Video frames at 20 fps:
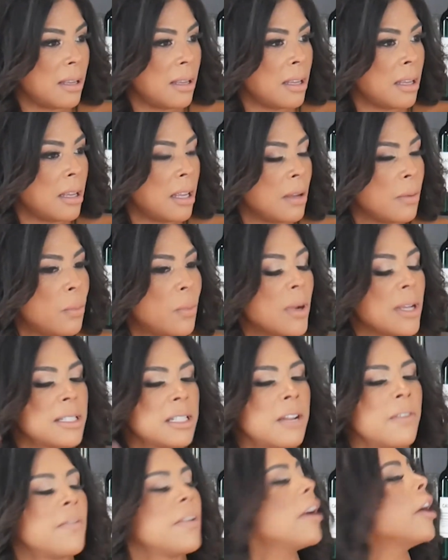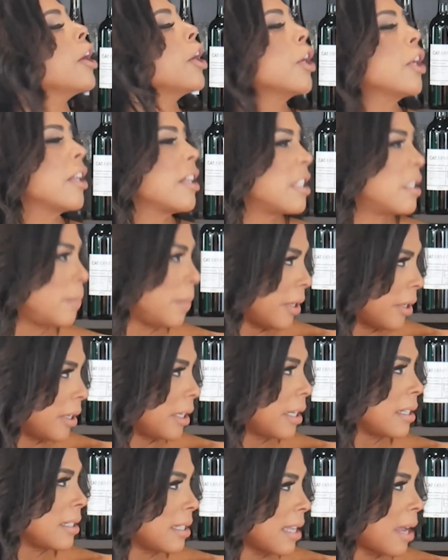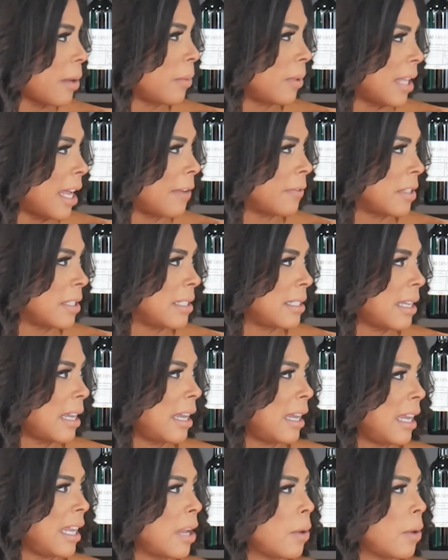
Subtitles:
It wasn't a very good experience, I will have to say.